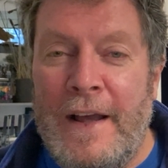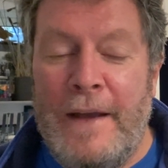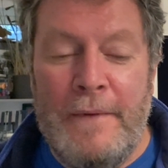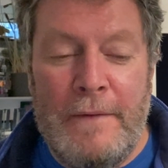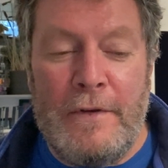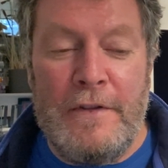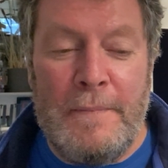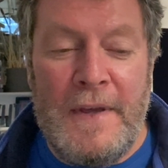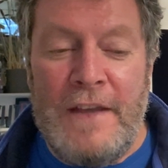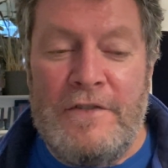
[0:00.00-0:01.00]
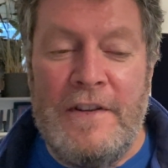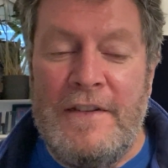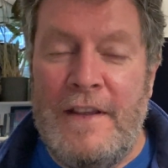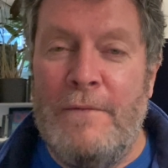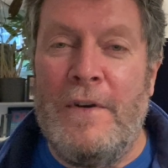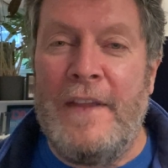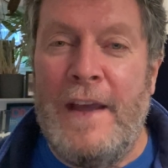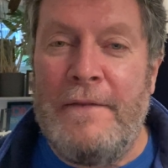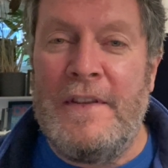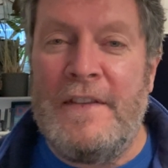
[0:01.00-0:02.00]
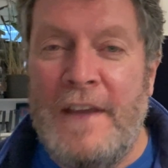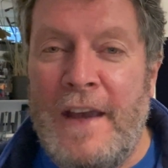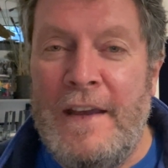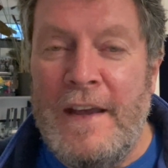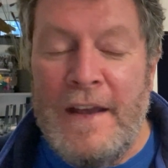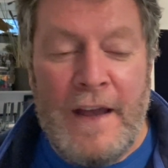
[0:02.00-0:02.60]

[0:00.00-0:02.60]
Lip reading: I'm going to be interested in what they have to say,